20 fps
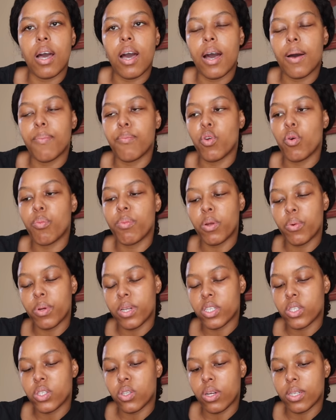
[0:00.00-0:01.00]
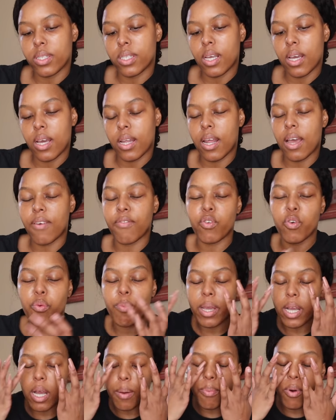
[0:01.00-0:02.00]
Normally when it starts here, and I have no
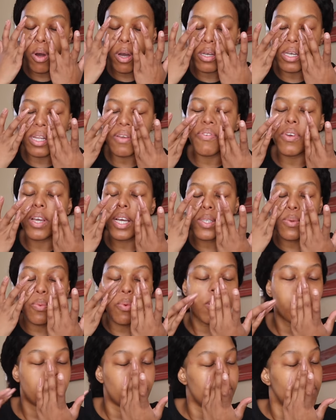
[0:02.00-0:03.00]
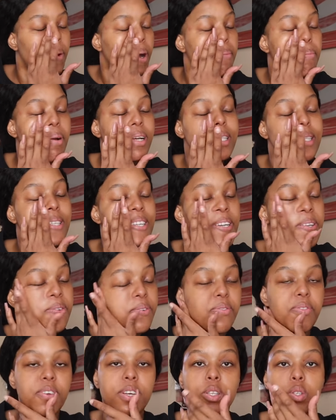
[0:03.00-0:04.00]
makeup on. If you guys are wondering why my skin
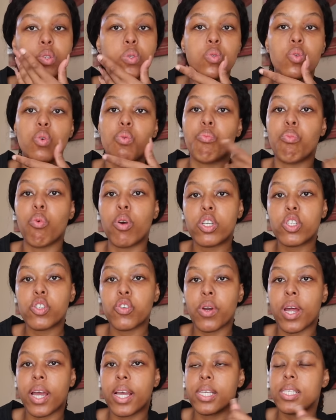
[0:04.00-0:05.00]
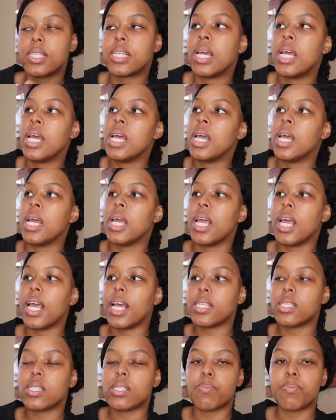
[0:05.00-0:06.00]
feels so moisturized,
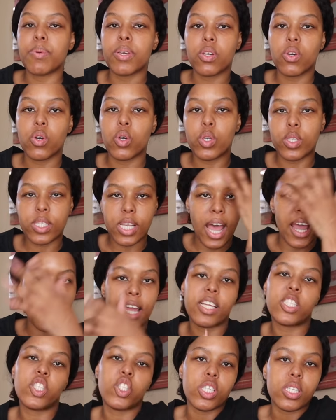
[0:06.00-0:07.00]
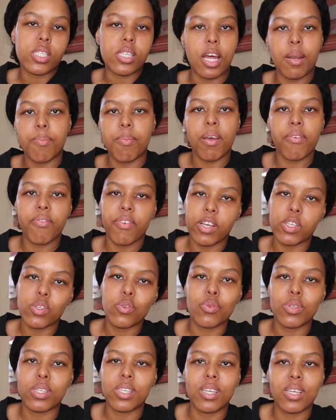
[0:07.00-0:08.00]
it's because I had just done my
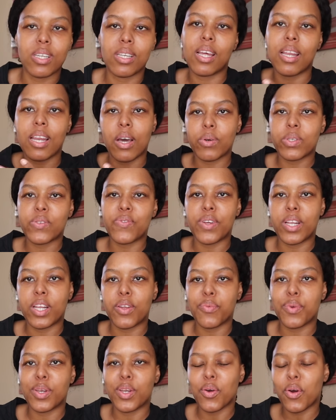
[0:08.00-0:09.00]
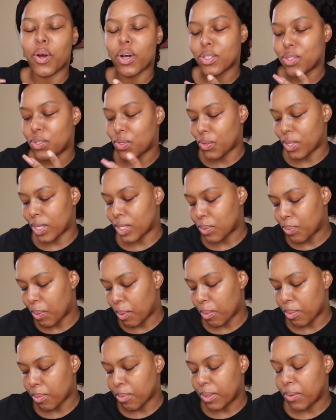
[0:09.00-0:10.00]
face routine and I was feeling really hot, so that's
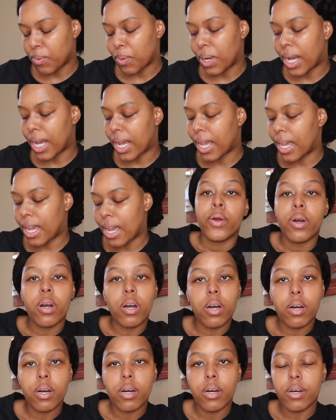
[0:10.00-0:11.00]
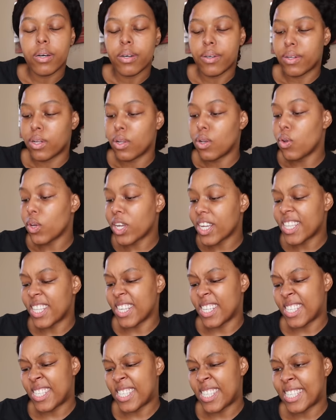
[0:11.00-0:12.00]
probably why. Look at
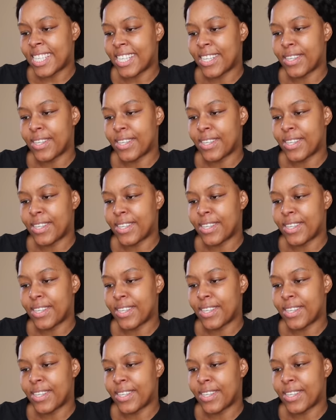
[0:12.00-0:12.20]
this.